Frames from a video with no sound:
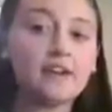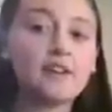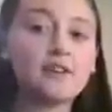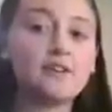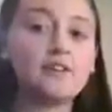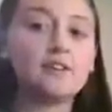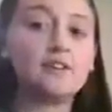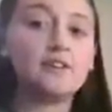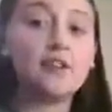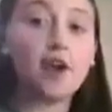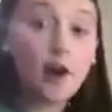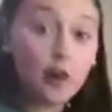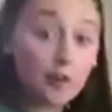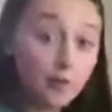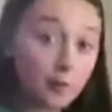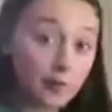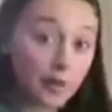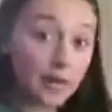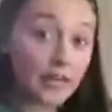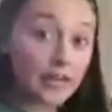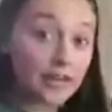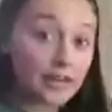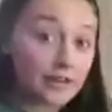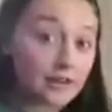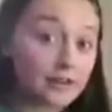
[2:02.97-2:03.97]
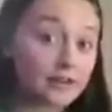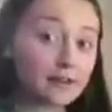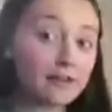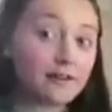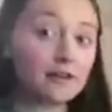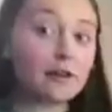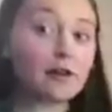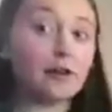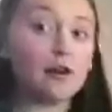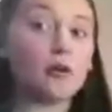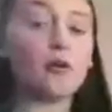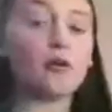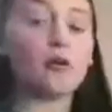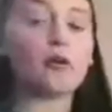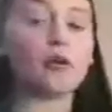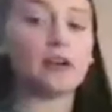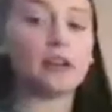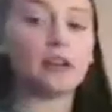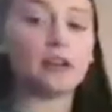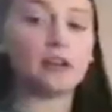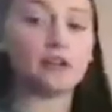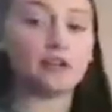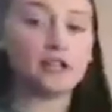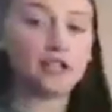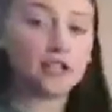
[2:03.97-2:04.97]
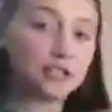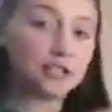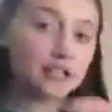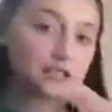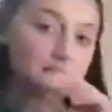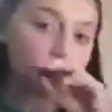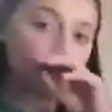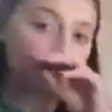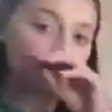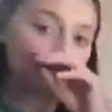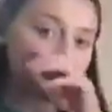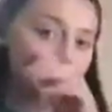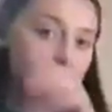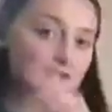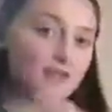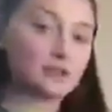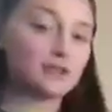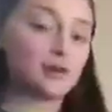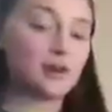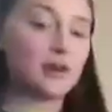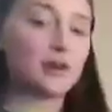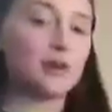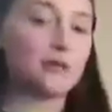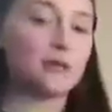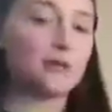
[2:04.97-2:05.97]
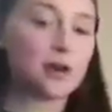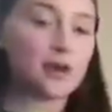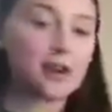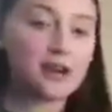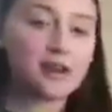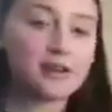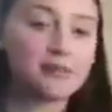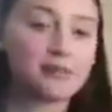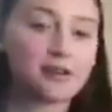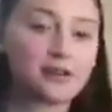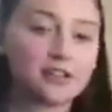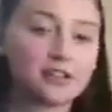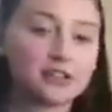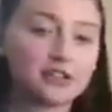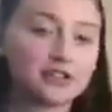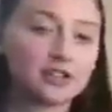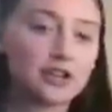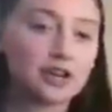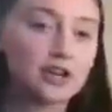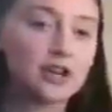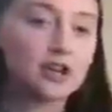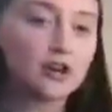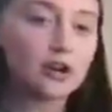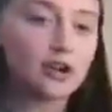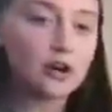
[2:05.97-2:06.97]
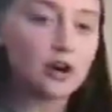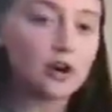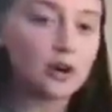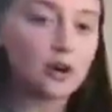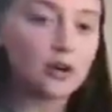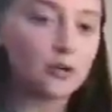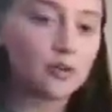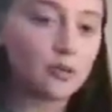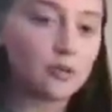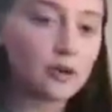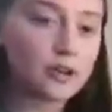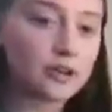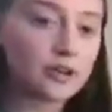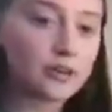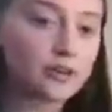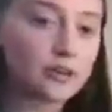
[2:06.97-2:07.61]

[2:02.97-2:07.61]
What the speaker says: no-bake, Oreo cheesecake. So pretty much we